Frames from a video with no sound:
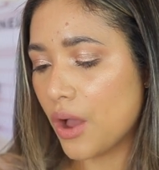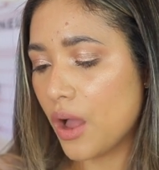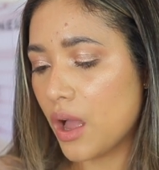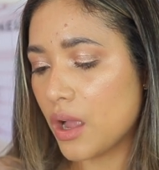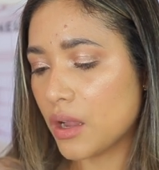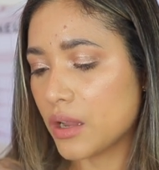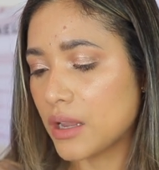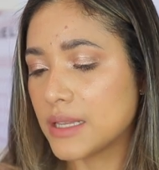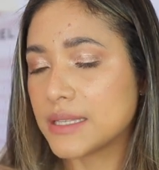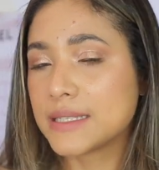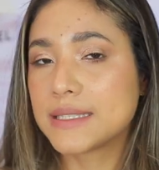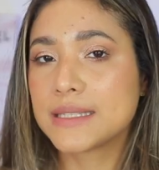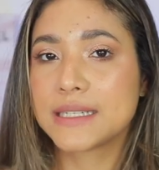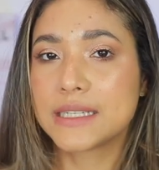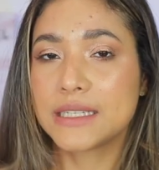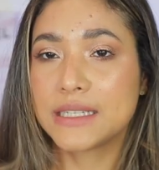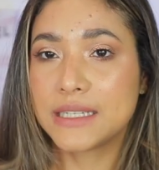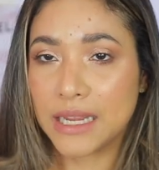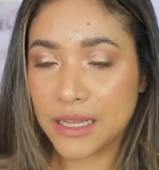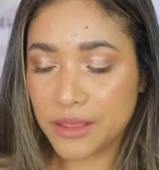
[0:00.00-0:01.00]

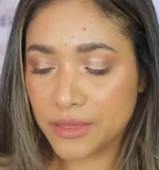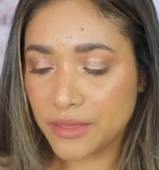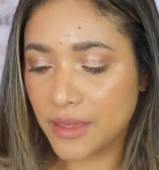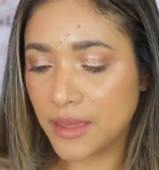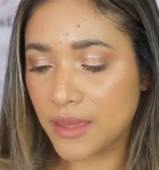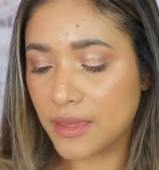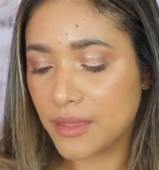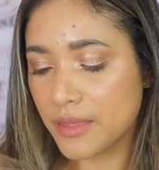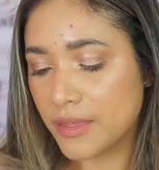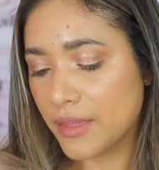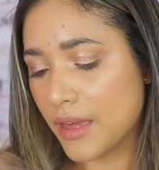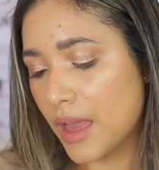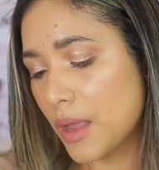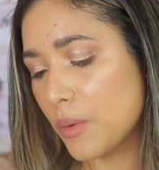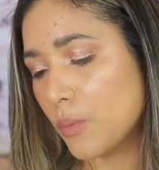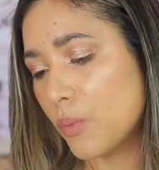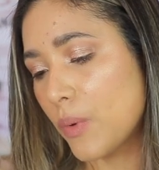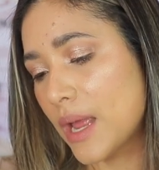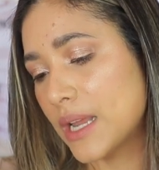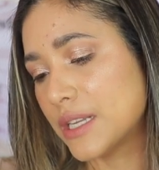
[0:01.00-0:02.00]
August 19th,
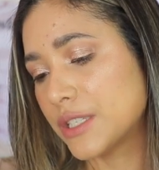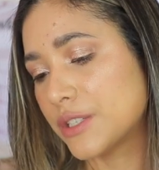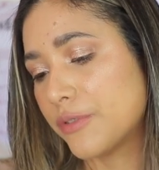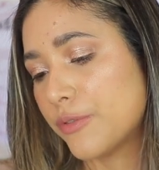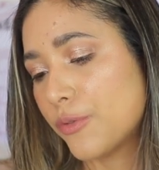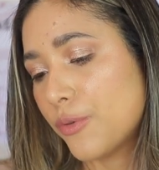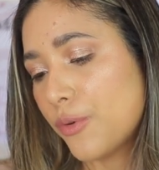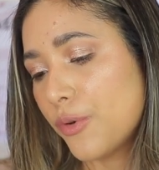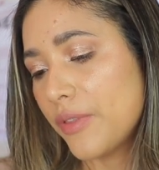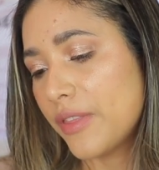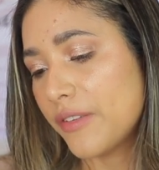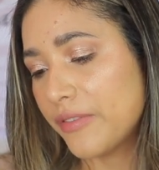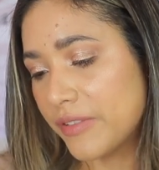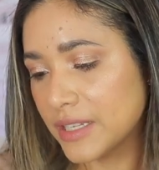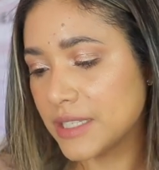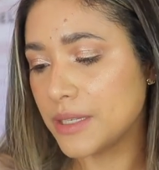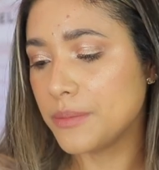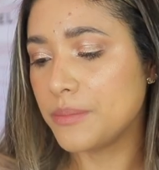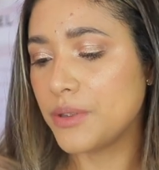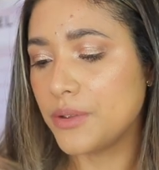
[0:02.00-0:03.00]
I went for the
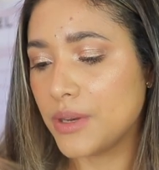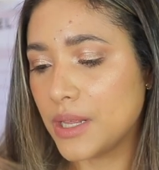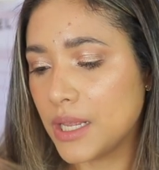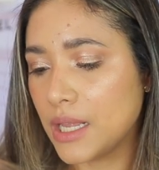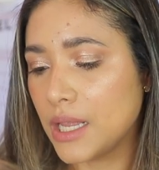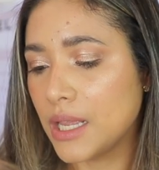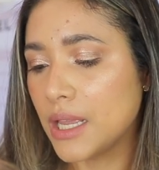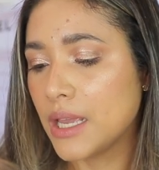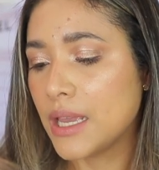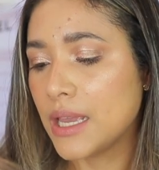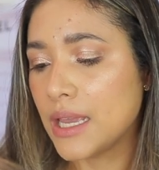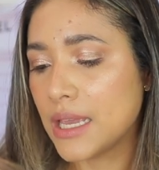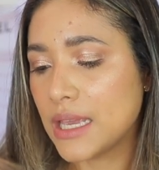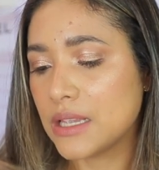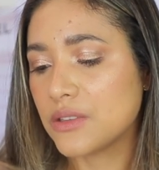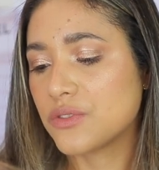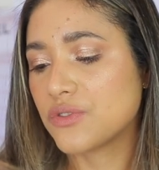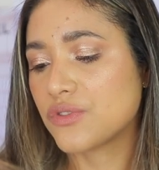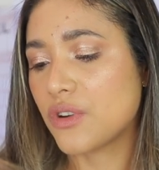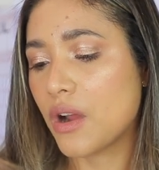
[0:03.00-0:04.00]
Fenty Beauty
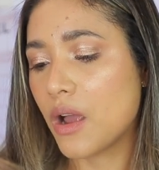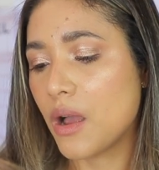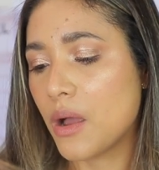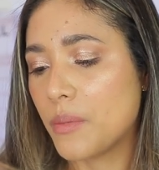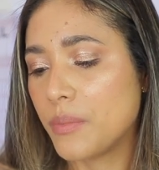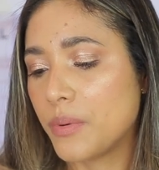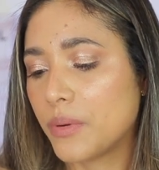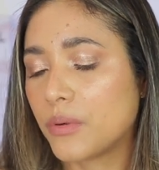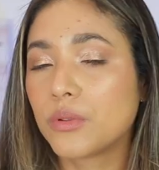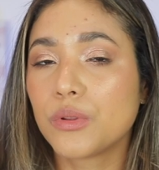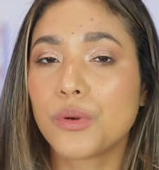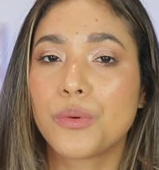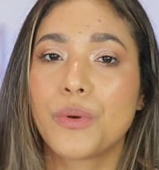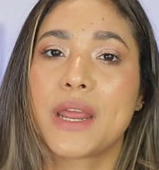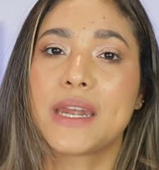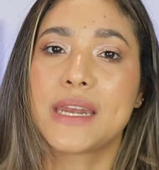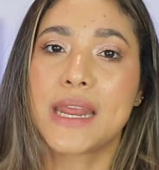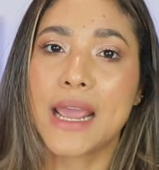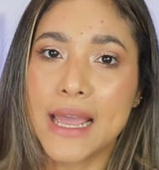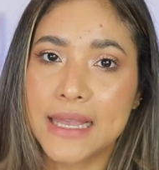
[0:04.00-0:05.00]
Drop Glow
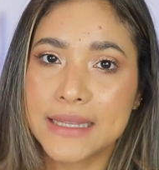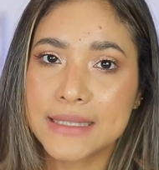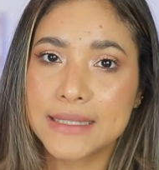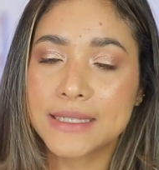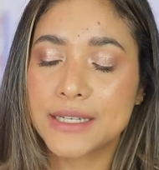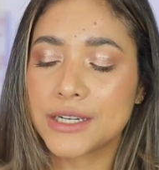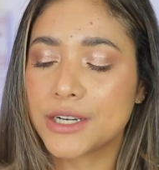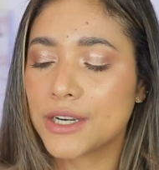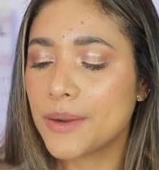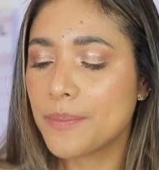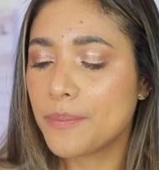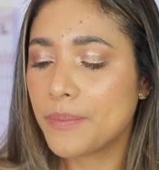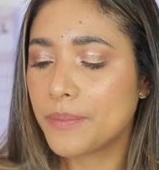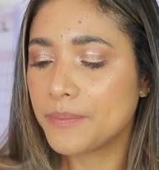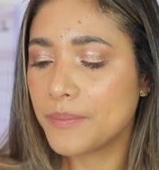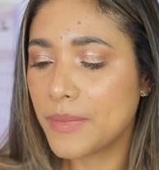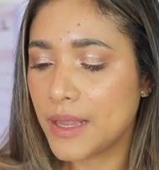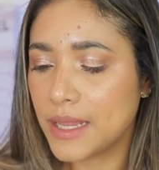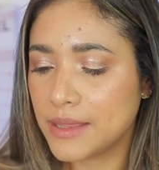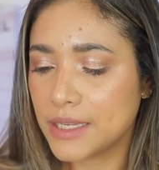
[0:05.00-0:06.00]
Enhancer
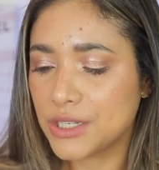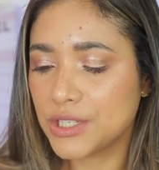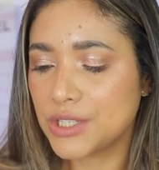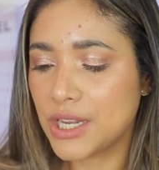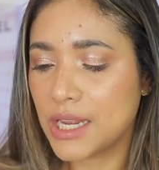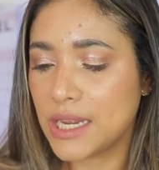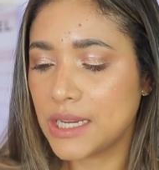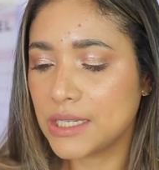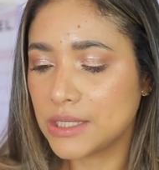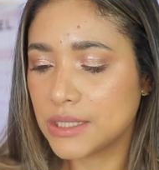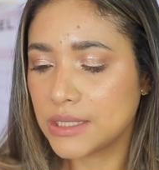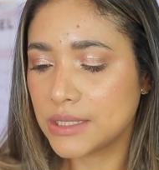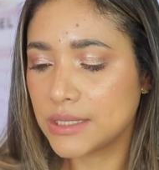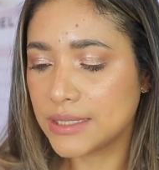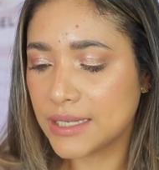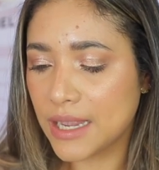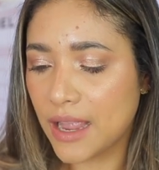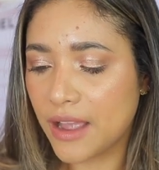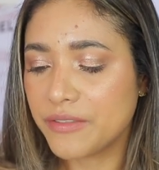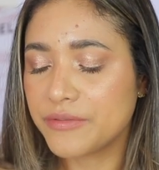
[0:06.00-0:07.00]
in the shade
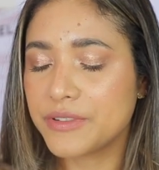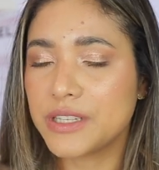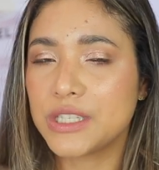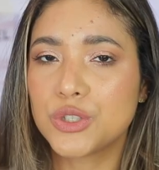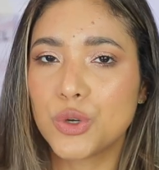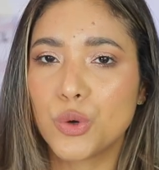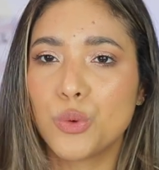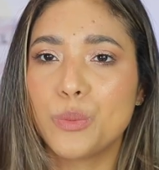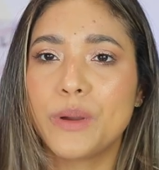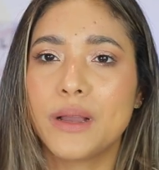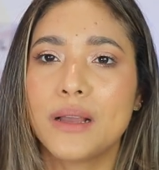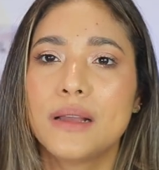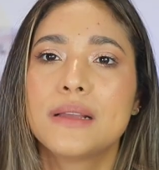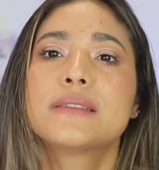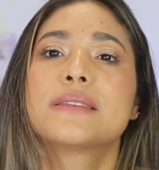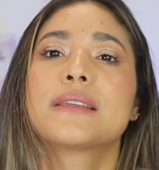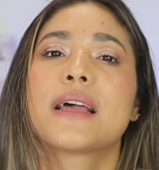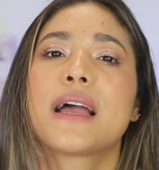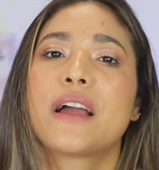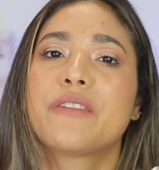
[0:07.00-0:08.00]
Taffy
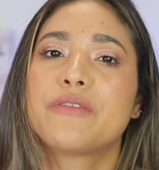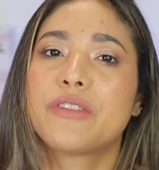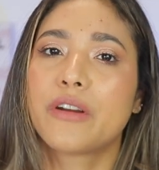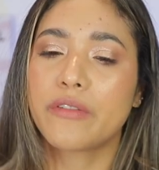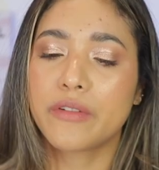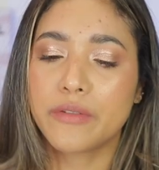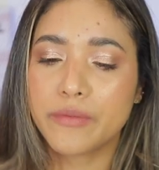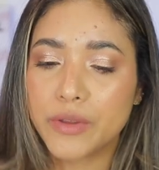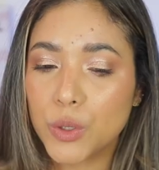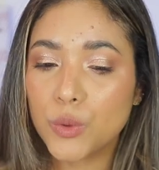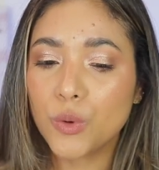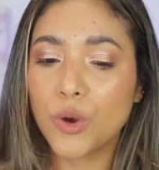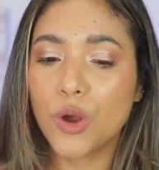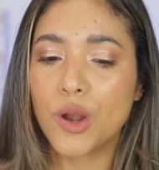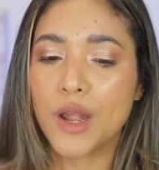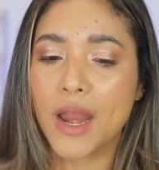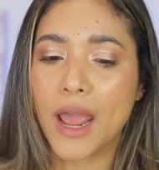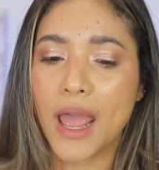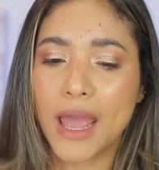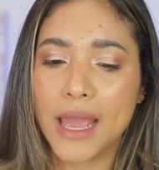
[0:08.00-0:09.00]
Topaz. I have a review
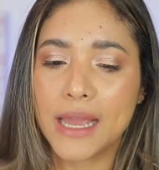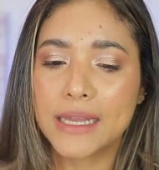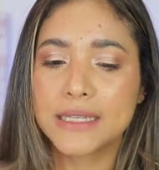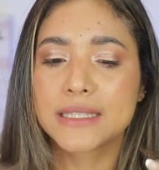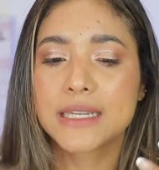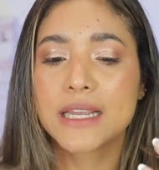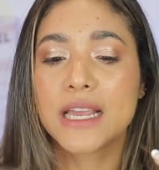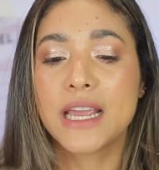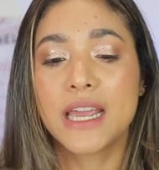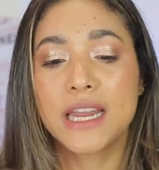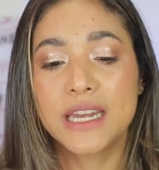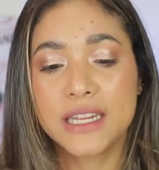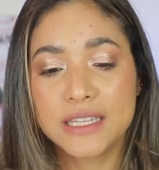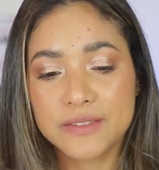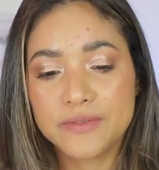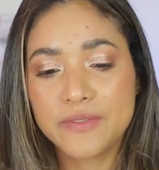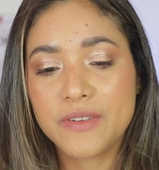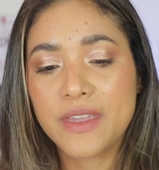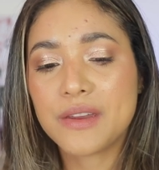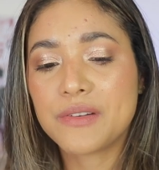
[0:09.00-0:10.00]
on it. It
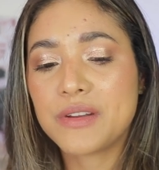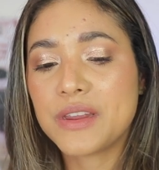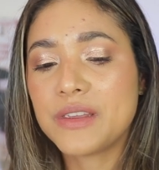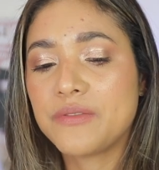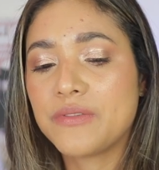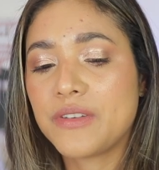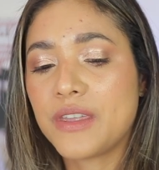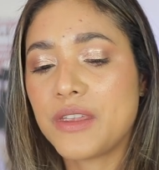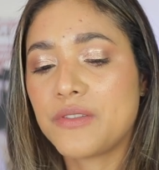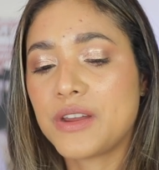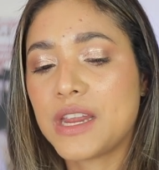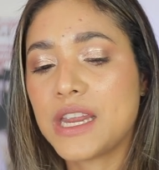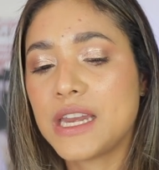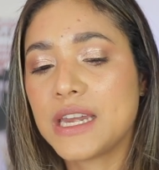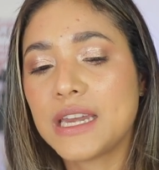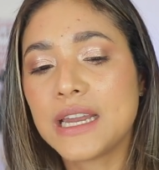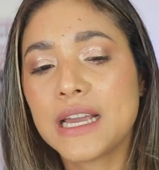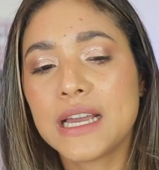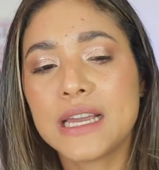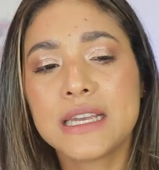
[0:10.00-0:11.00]
is very, very
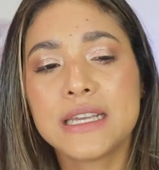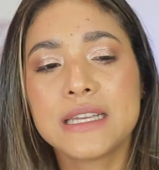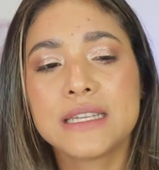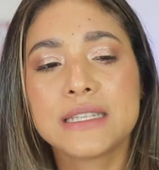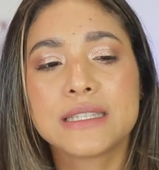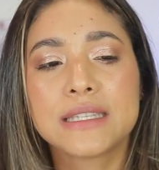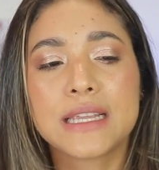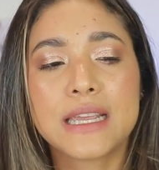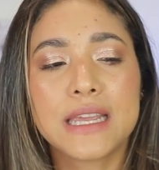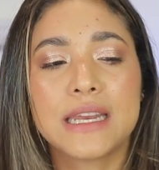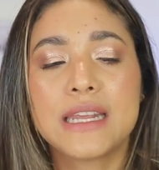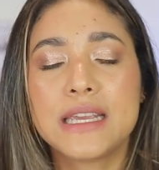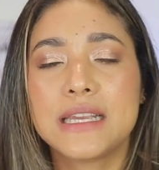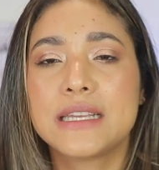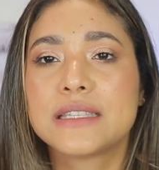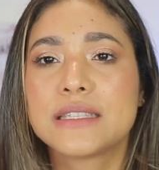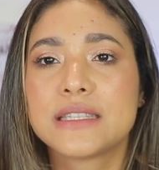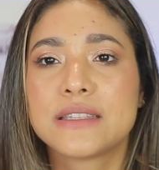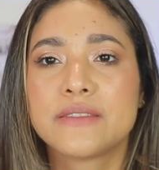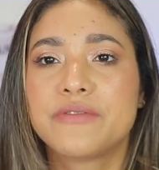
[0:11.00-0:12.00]
nice. It
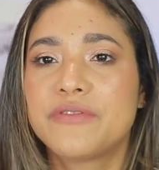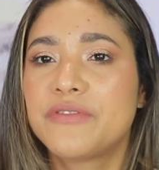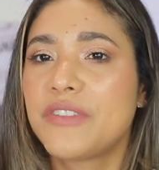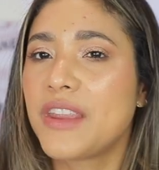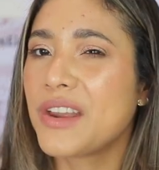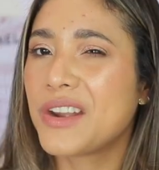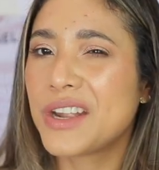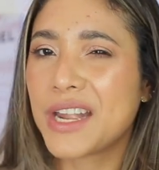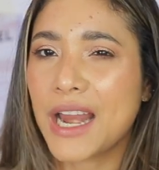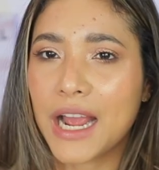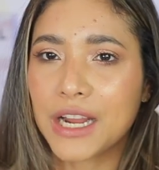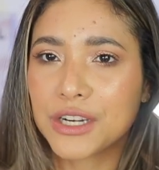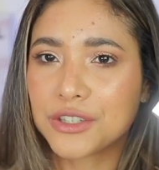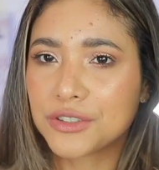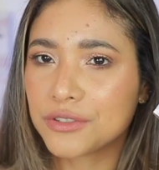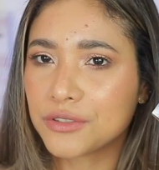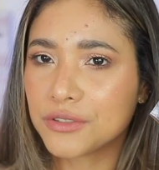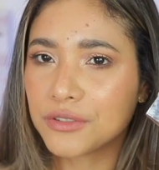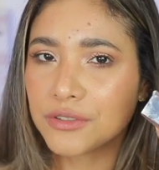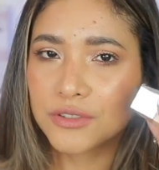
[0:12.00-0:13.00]
is very
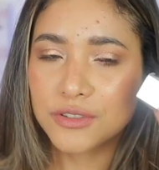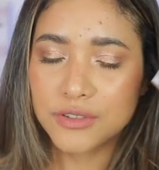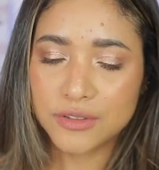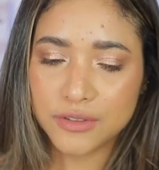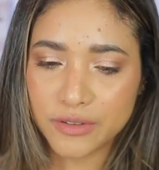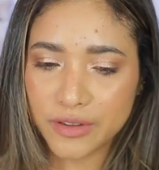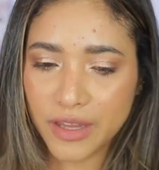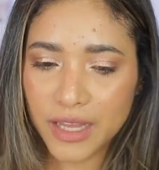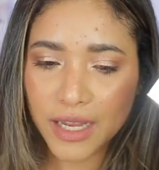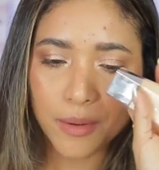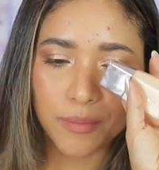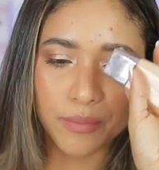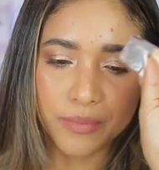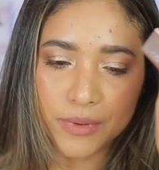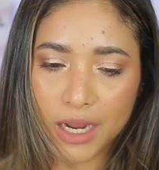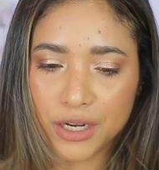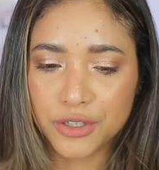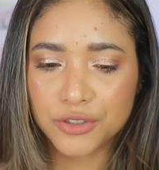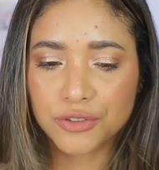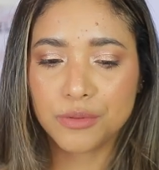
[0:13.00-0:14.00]
natural. So like a
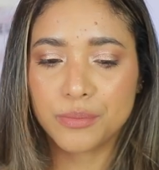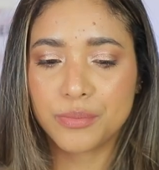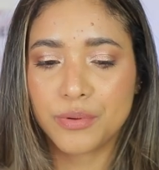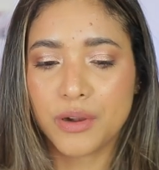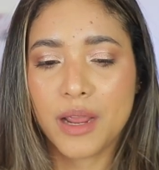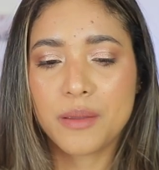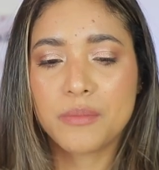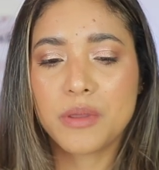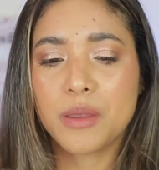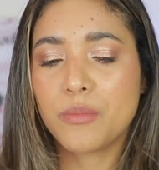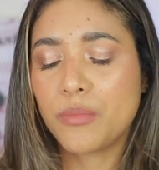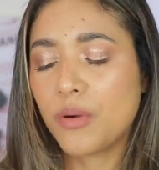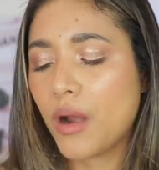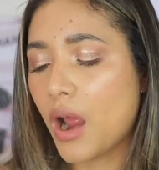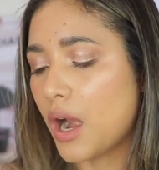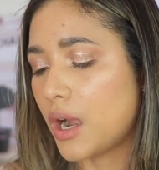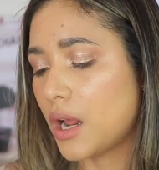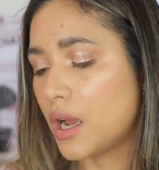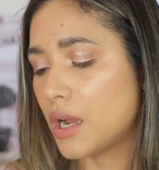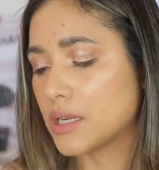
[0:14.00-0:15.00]
natural priming
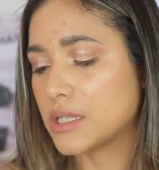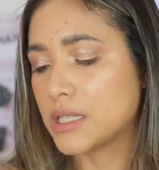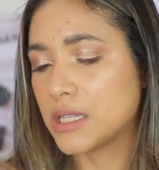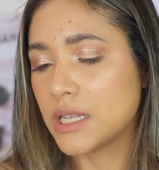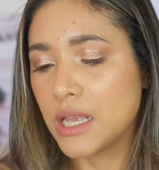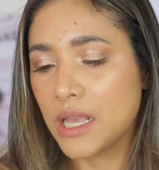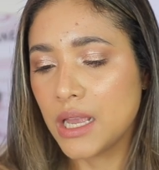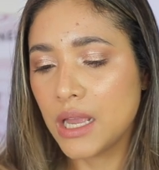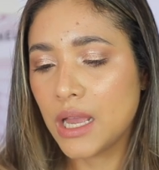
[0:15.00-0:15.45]
product.